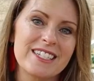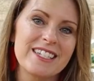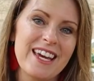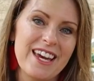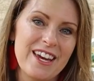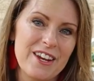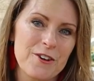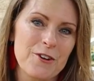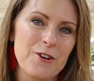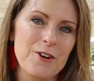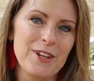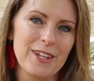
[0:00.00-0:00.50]

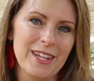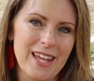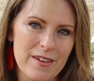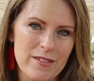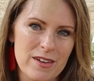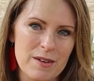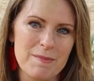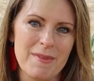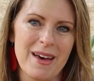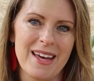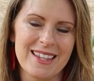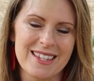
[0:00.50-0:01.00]
10 or
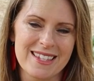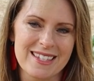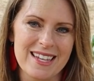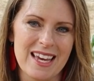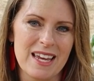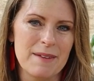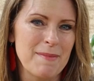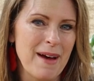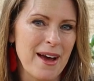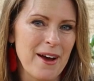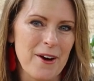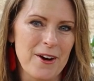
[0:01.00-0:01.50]
11 months
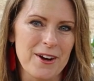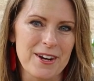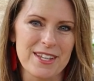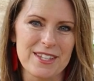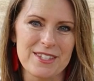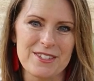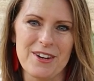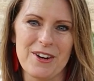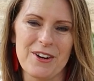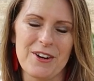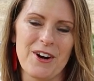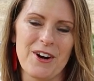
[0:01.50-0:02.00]
in my Arkansas